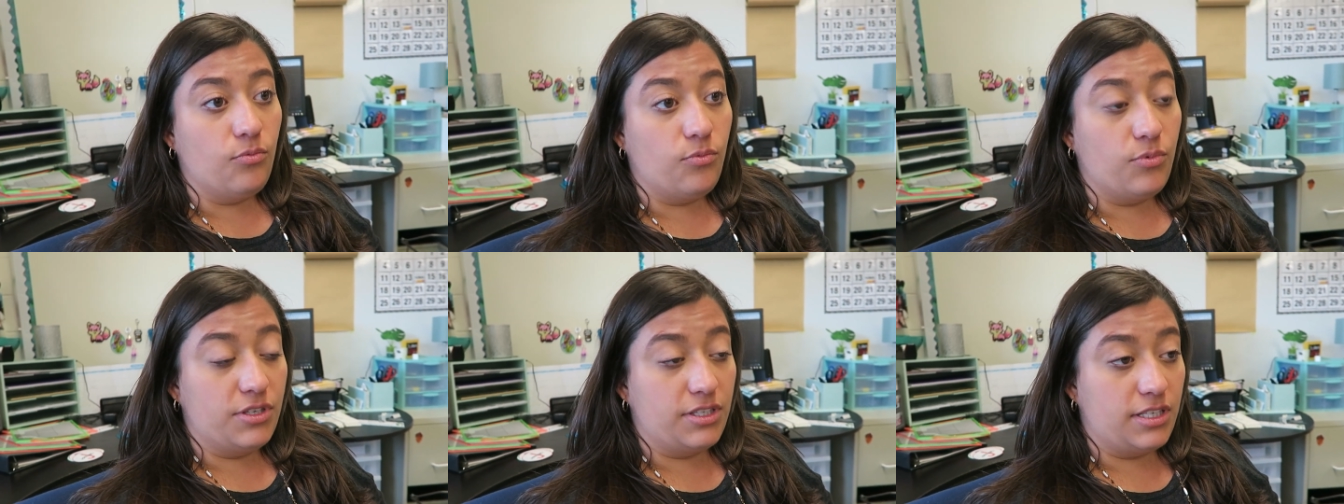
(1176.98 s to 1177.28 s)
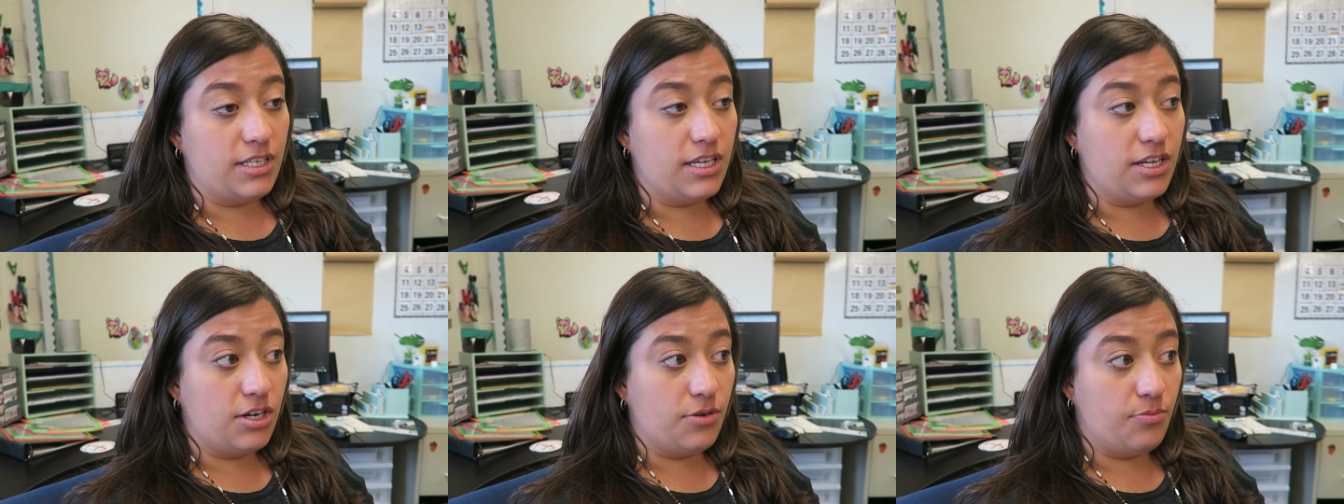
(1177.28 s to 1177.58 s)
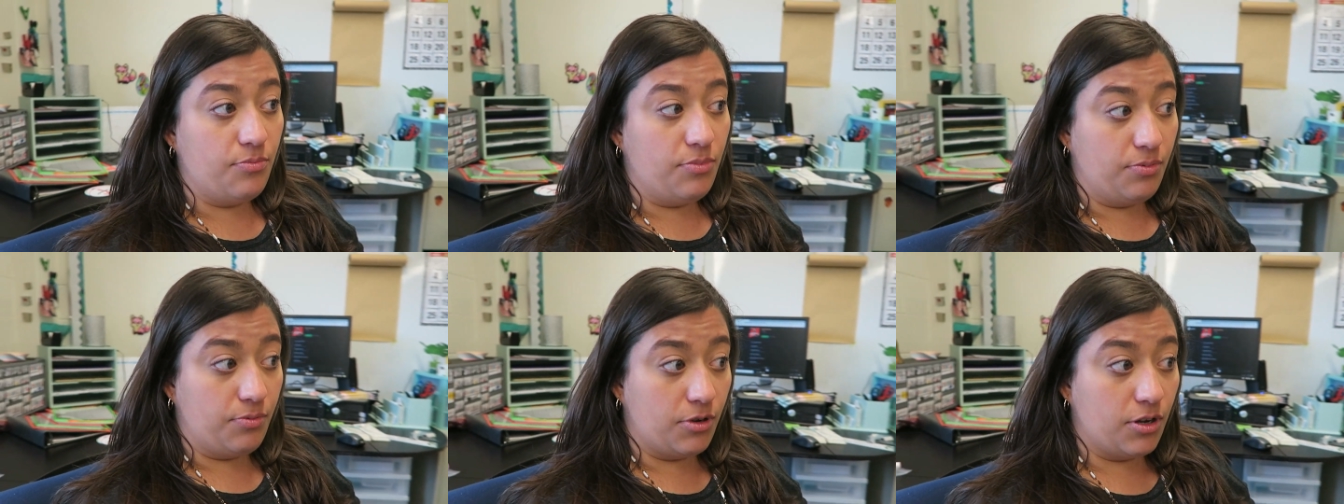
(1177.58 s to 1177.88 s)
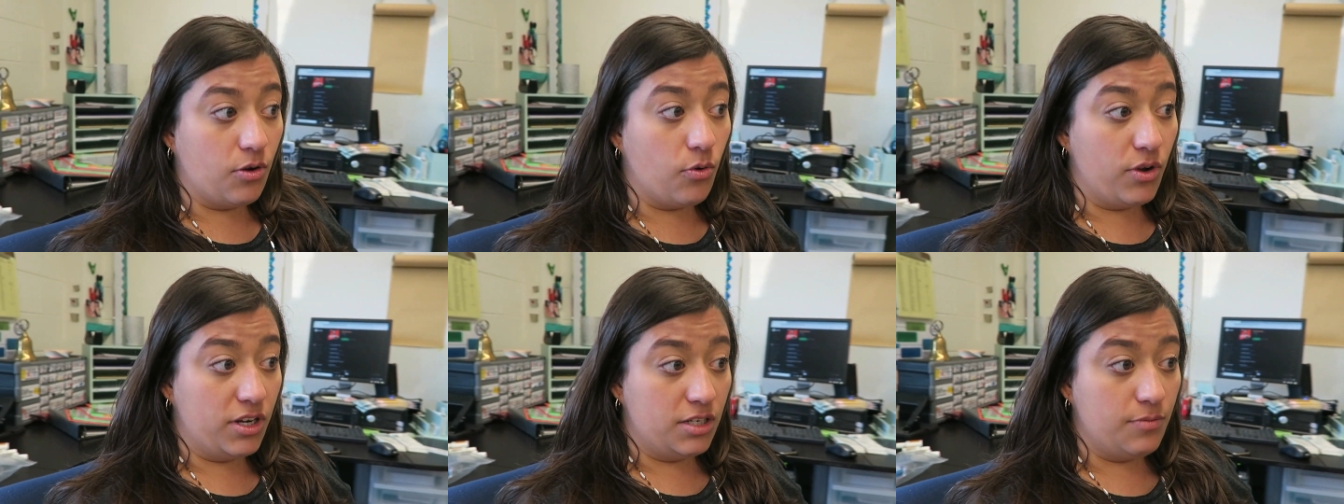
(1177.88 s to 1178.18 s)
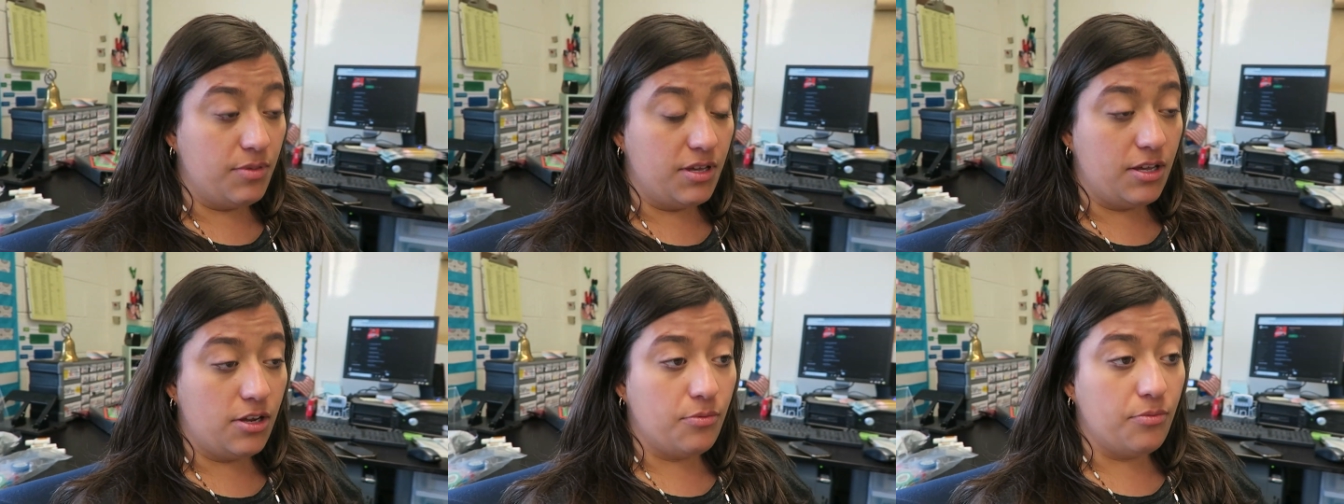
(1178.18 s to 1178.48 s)
was here, going to
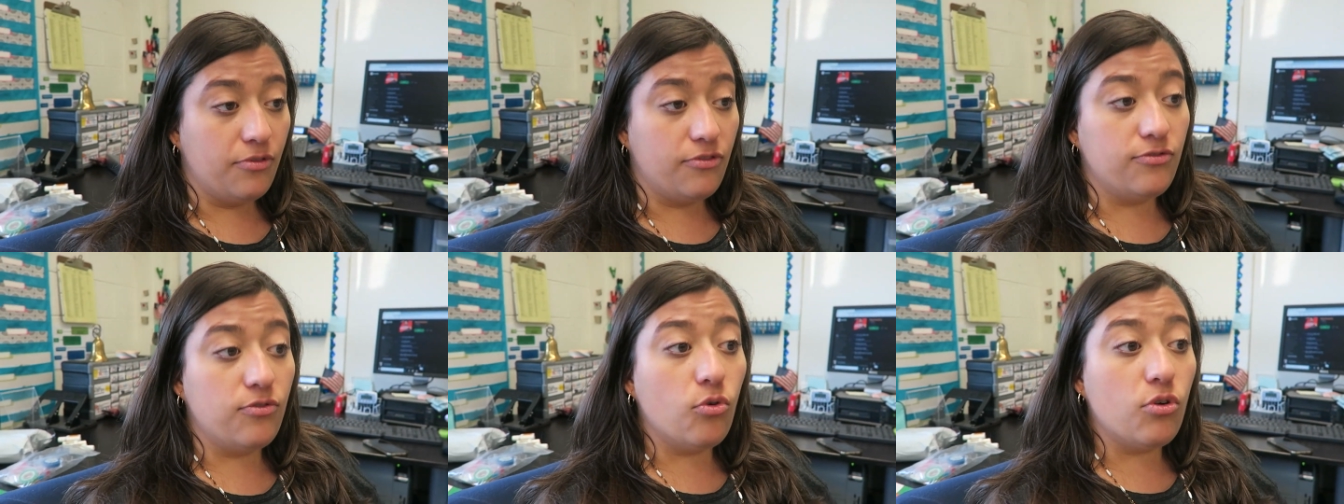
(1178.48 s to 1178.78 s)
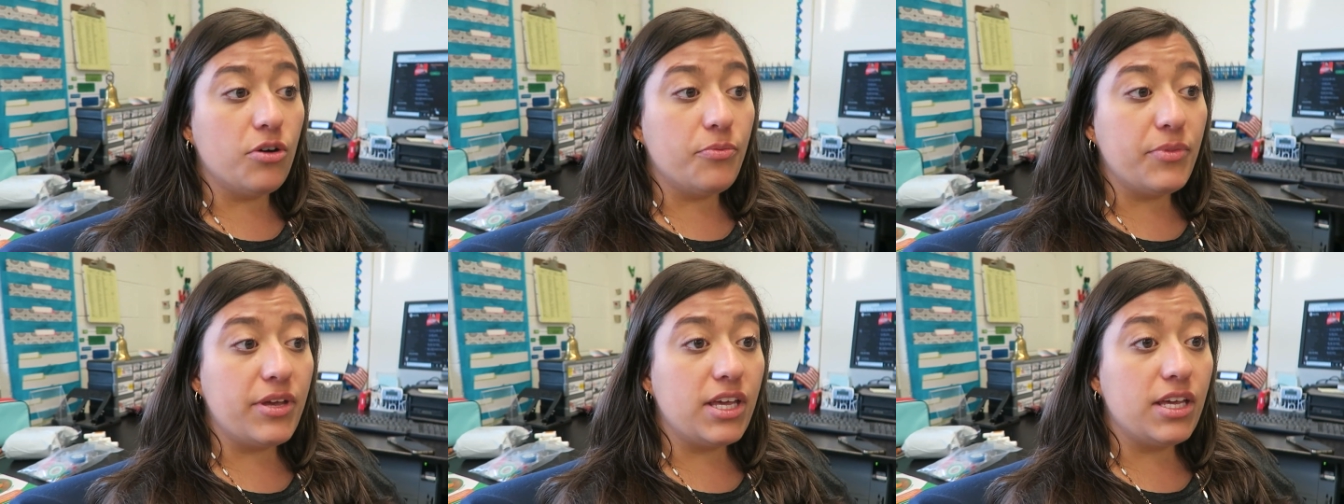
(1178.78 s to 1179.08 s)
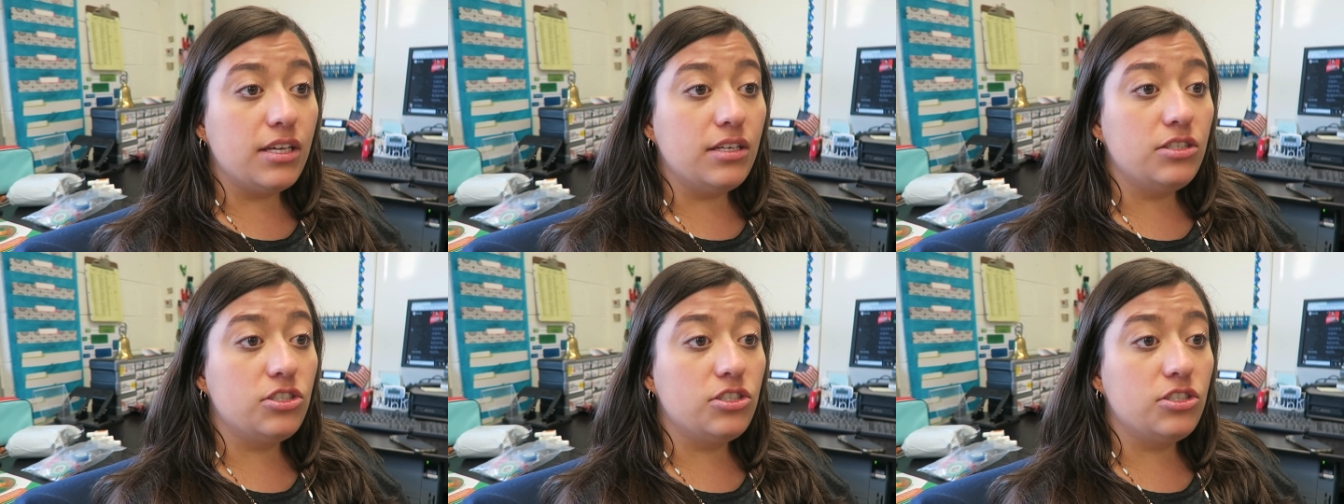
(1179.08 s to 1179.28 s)
be here before me.